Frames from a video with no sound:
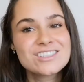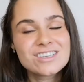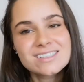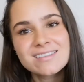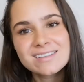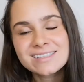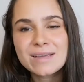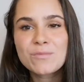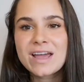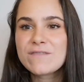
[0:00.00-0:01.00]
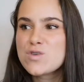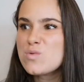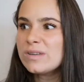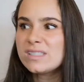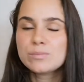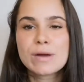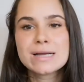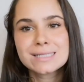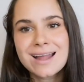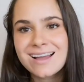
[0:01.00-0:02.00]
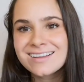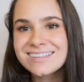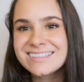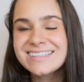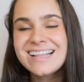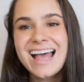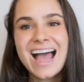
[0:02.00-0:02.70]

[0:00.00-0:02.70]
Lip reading: Just in the same way if you sprained an ankle